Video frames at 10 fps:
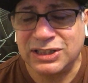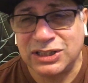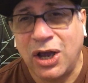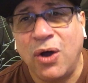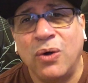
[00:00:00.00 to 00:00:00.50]

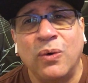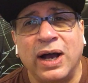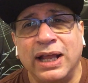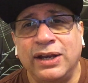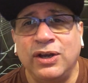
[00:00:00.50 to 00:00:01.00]
so
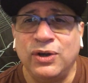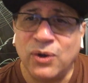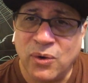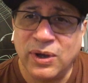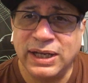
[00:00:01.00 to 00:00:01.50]

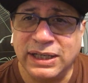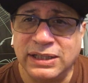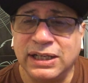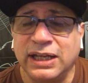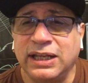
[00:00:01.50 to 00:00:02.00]

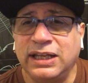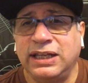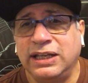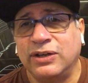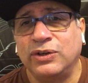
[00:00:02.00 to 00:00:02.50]
annoying to
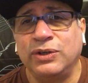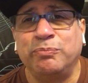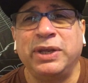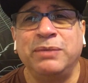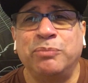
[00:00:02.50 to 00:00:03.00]
hear you
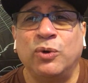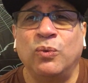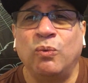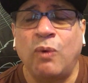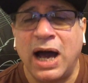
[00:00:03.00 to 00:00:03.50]
people
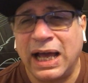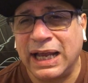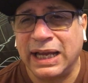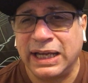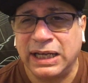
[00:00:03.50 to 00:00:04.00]

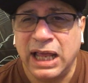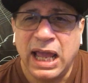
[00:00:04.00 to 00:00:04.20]
whine.